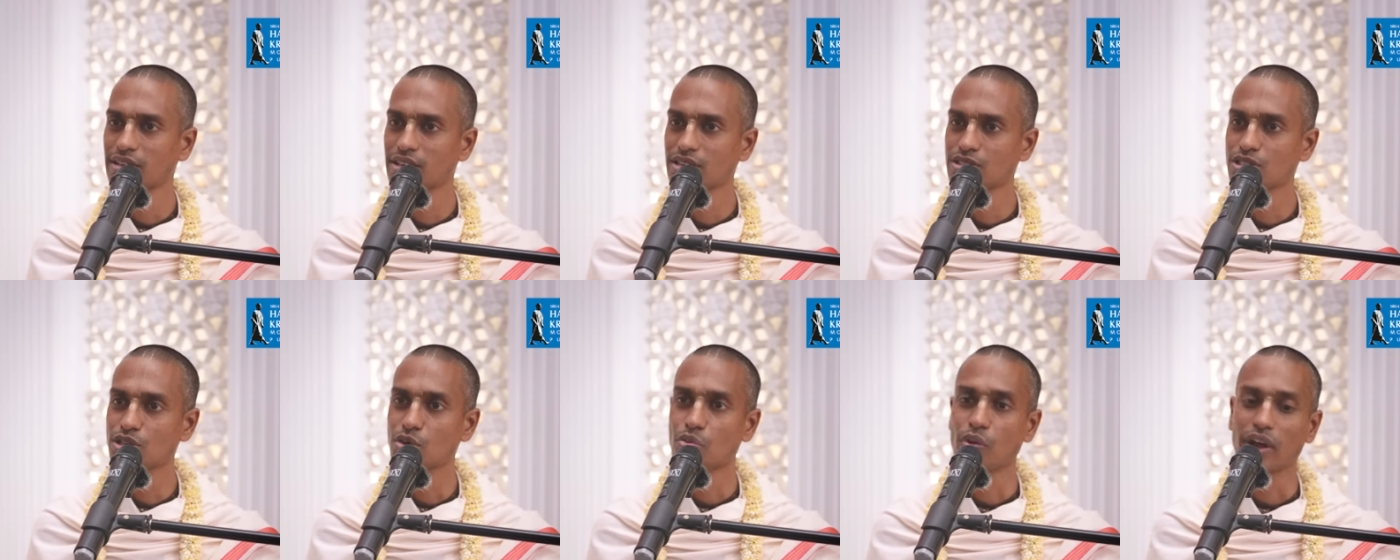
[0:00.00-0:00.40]

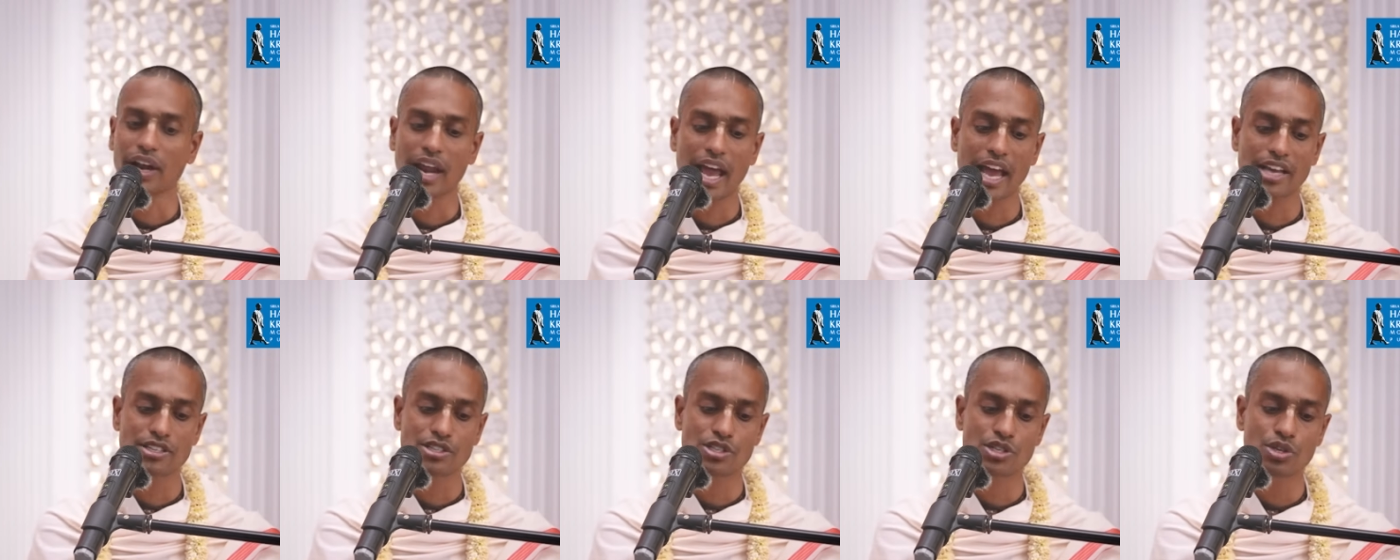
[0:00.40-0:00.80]
So one
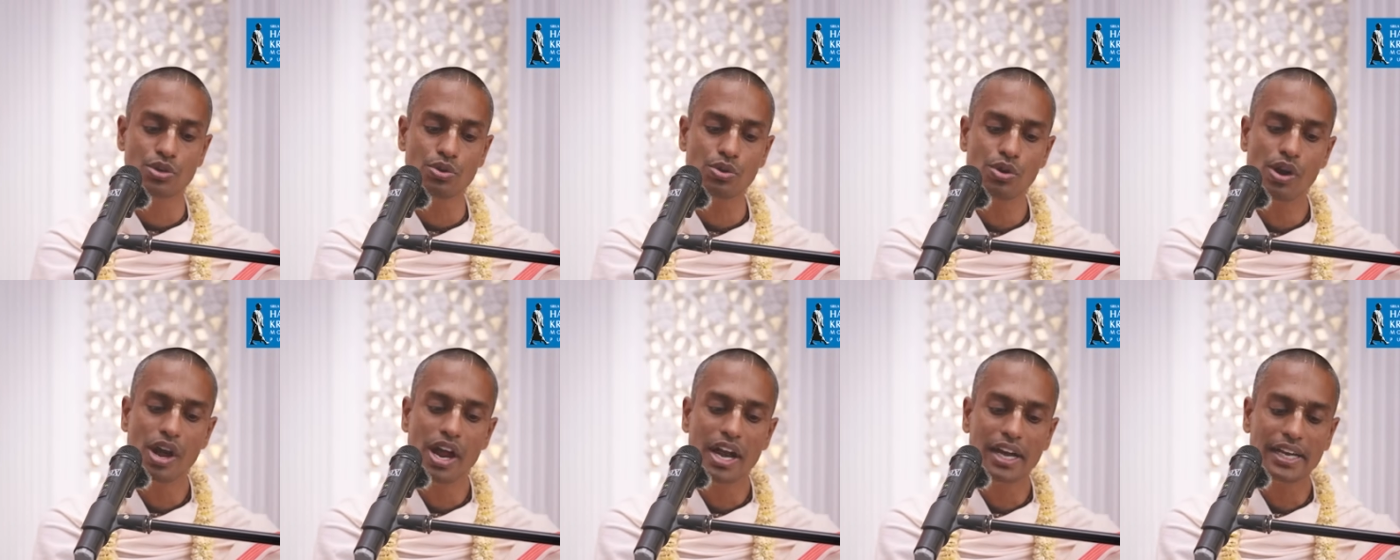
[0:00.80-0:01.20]
has
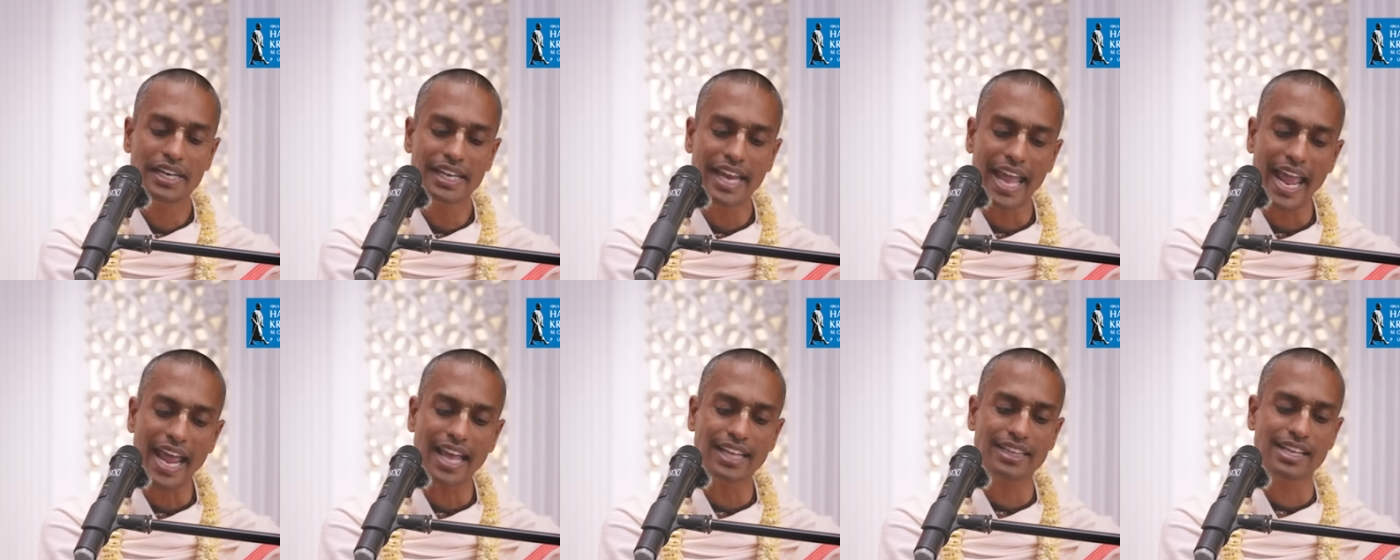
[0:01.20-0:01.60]
to
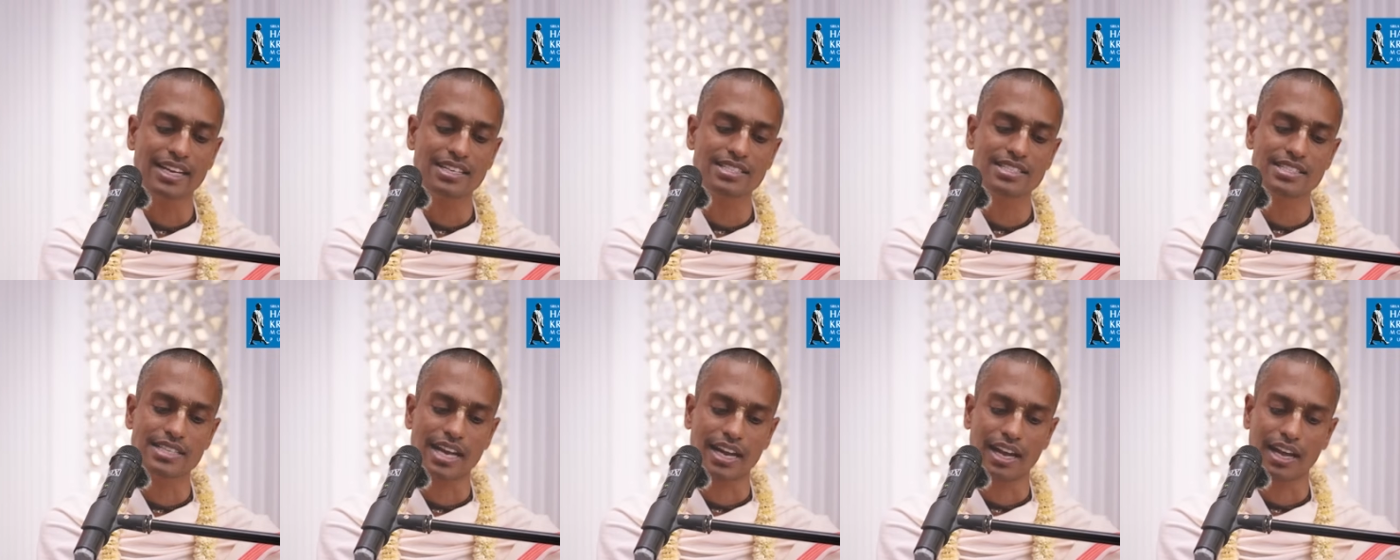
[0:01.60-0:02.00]
take
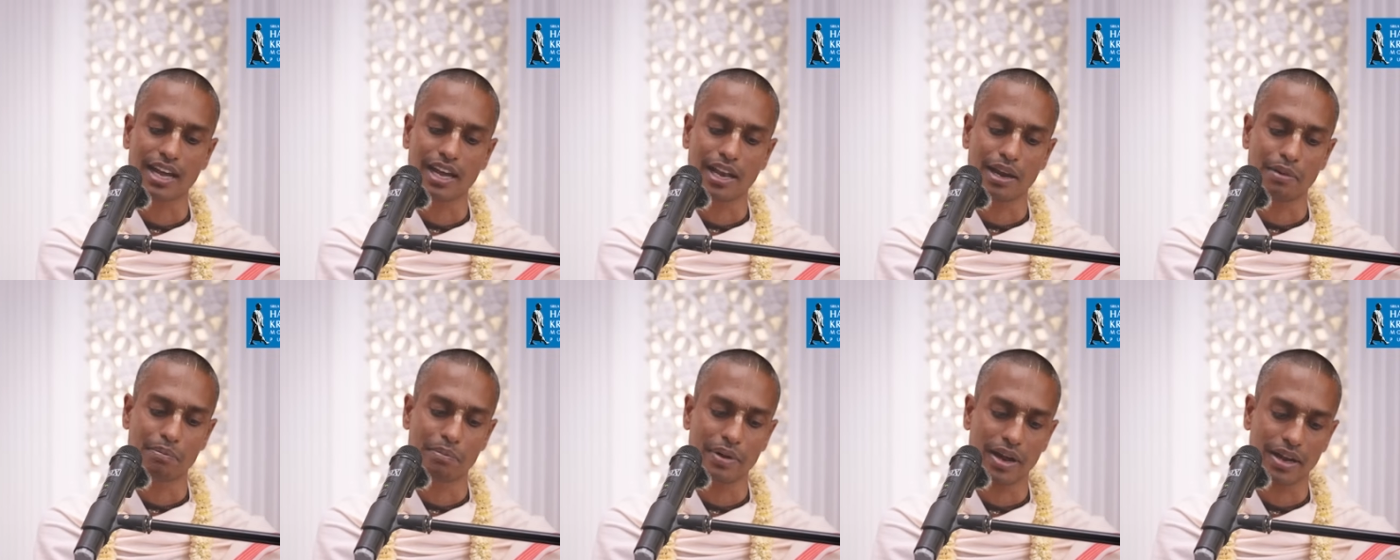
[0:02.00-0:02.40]
that
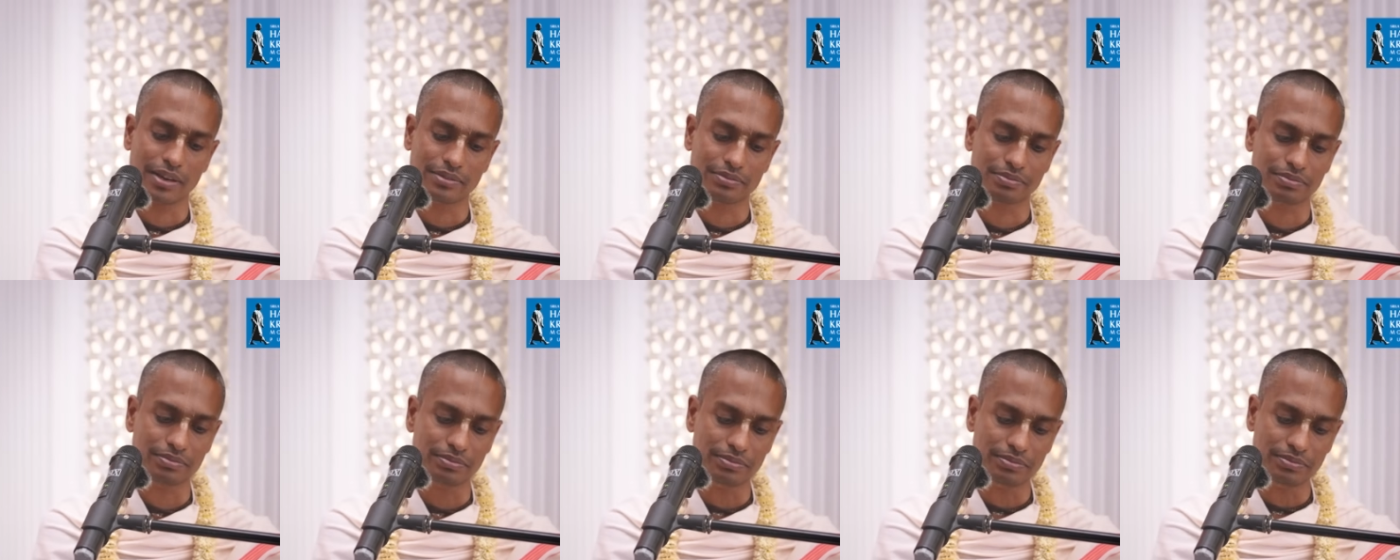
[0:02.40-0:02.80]
Sankalpa.
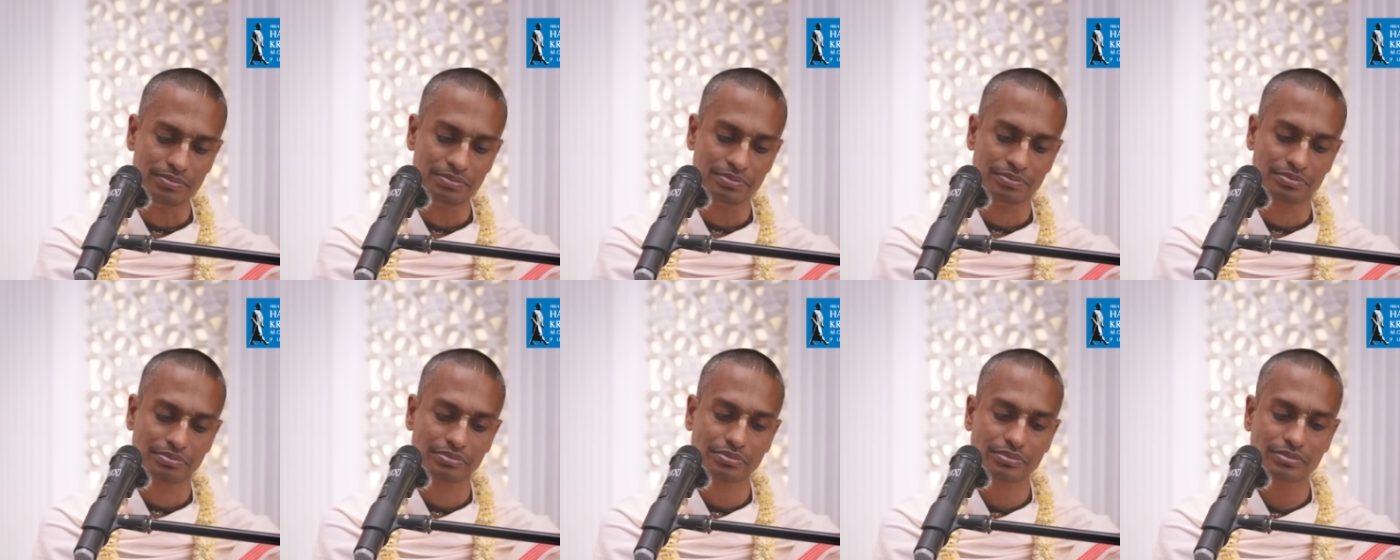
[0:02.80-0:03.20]

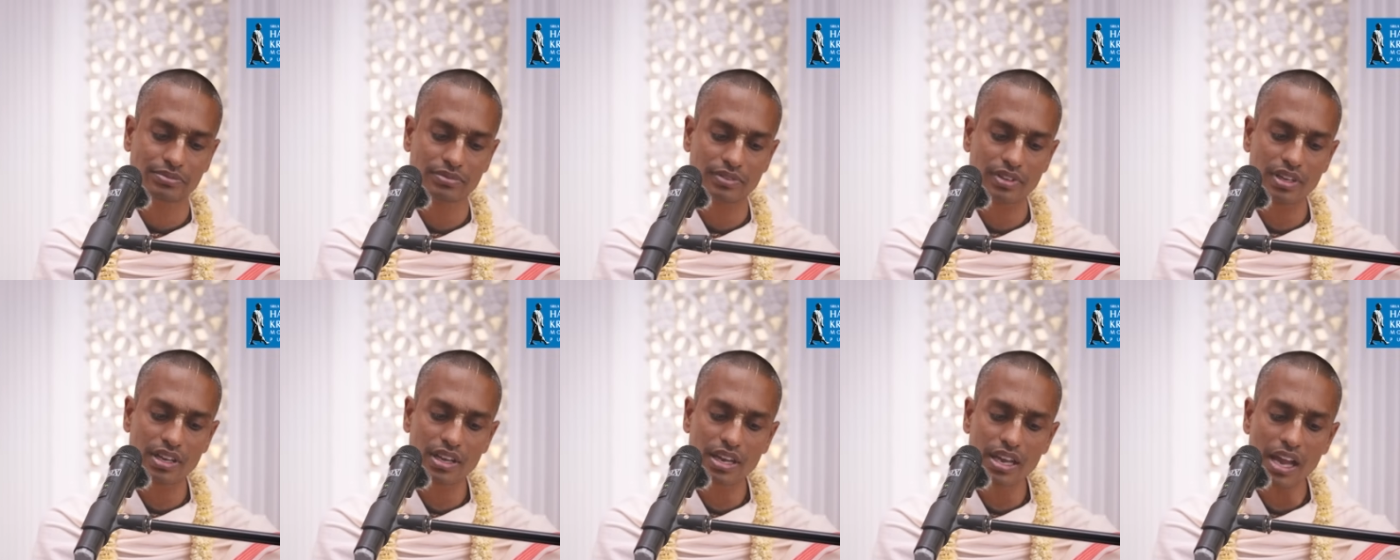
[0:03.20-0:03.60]

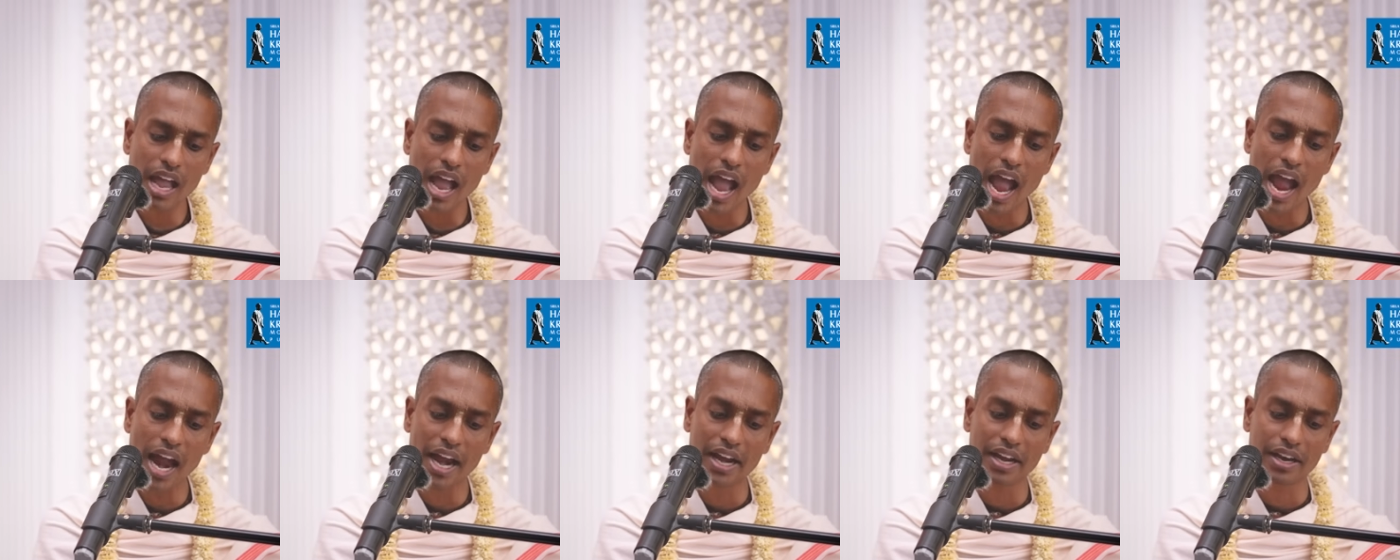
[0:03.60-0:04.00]

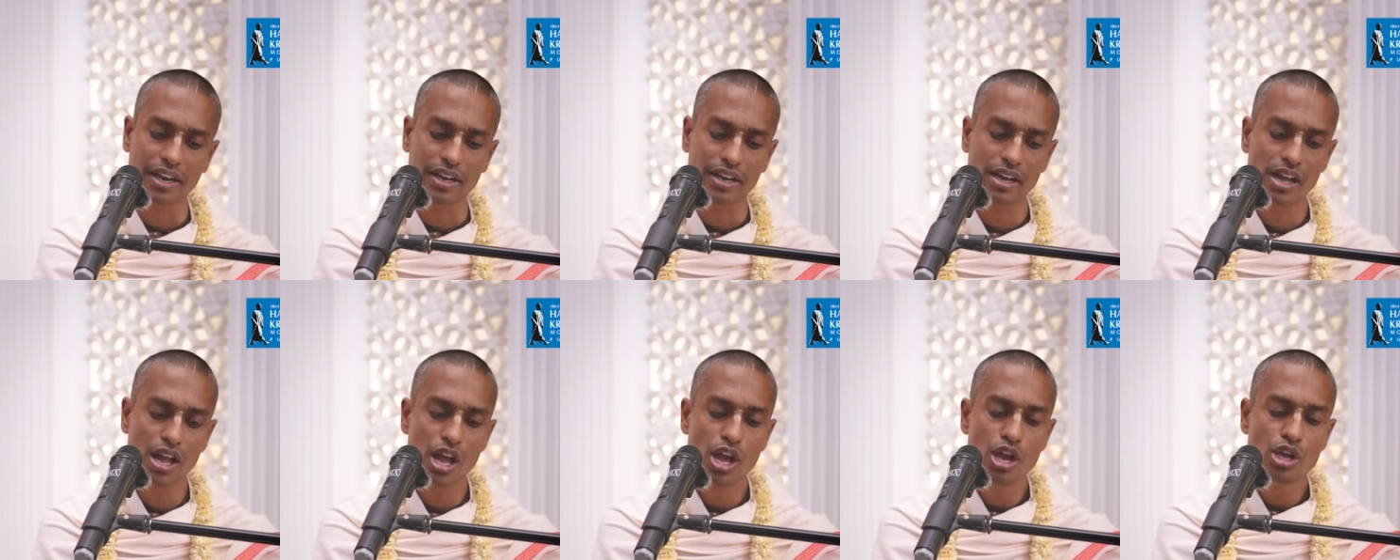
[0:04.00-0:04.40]
And
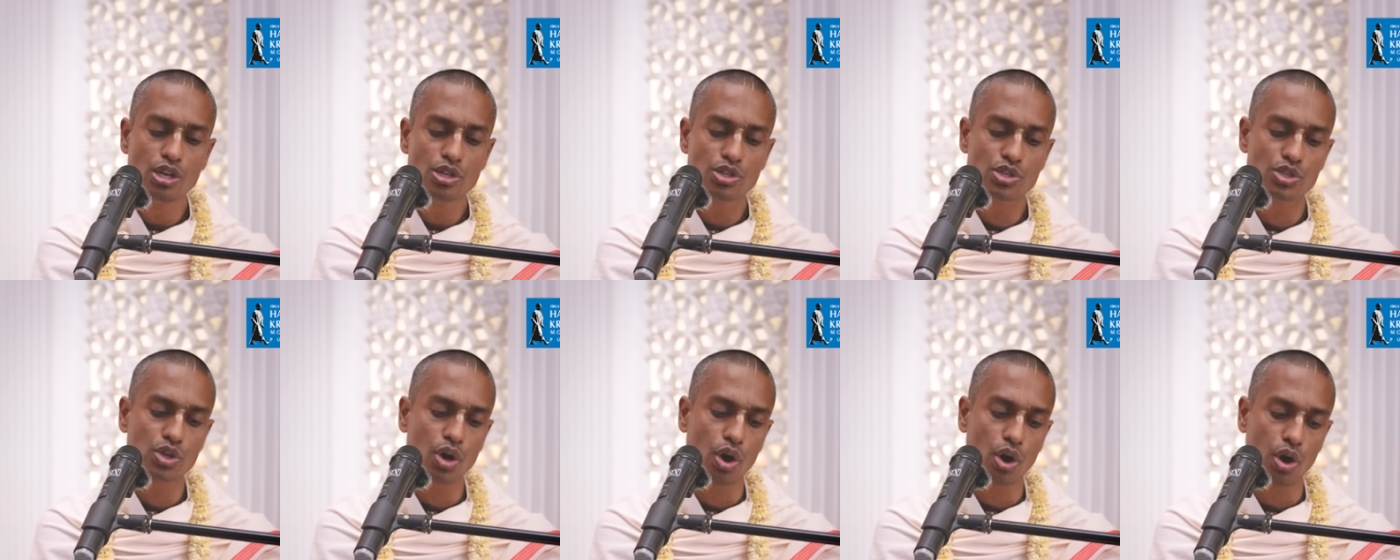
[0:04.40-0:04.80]

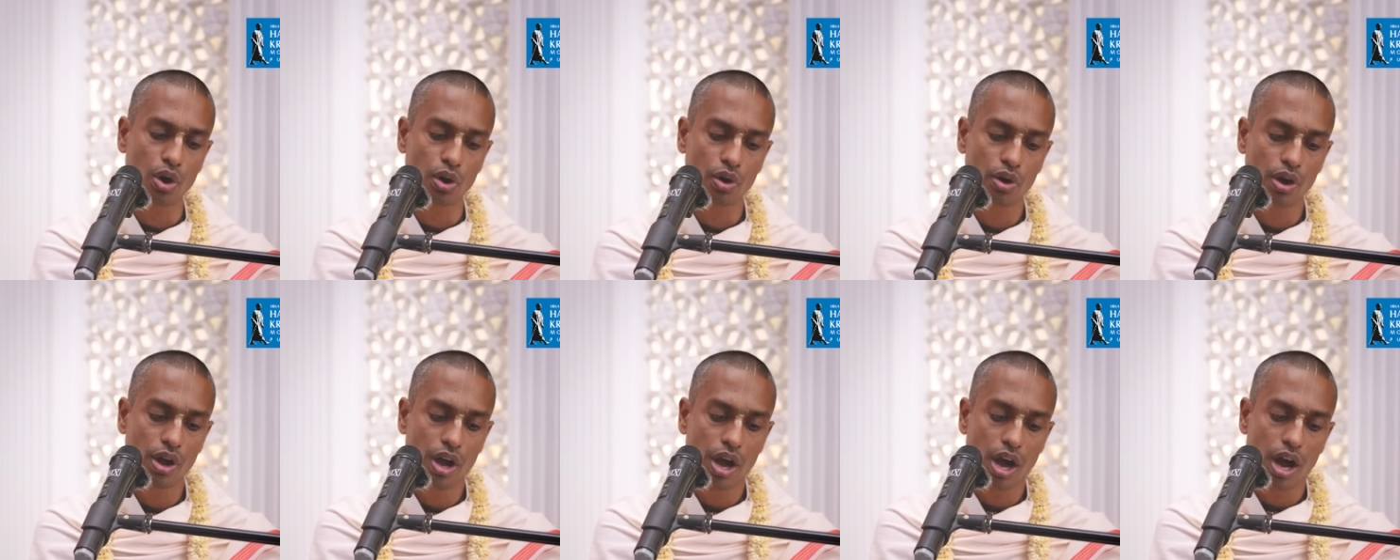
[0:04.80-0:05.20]

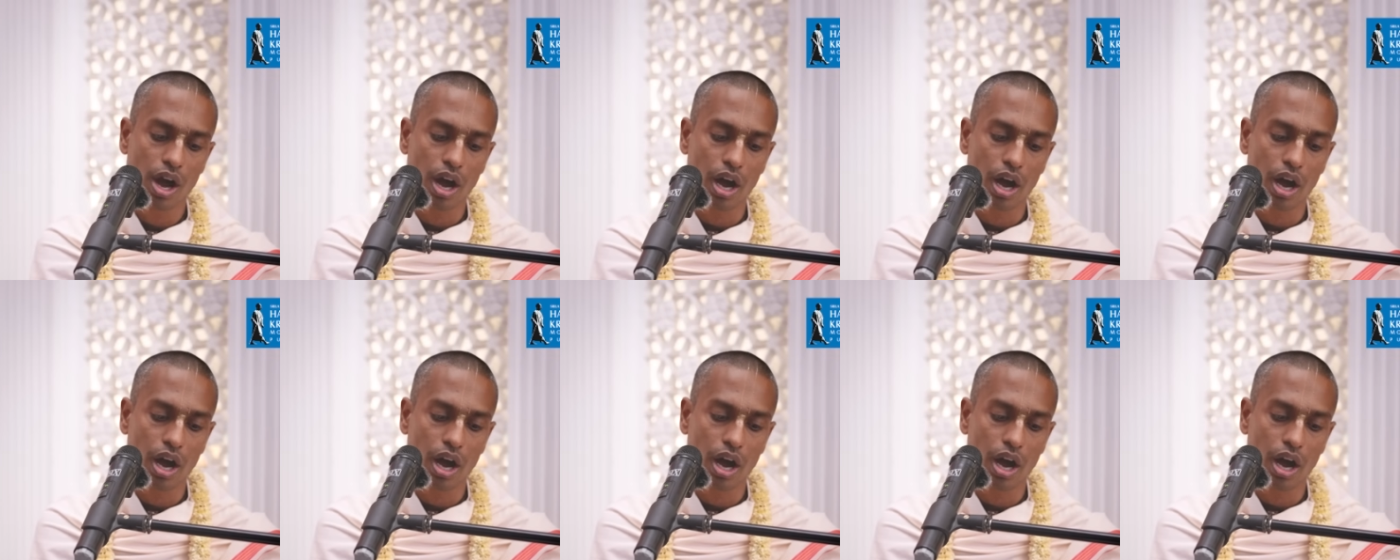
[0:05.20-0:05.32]
so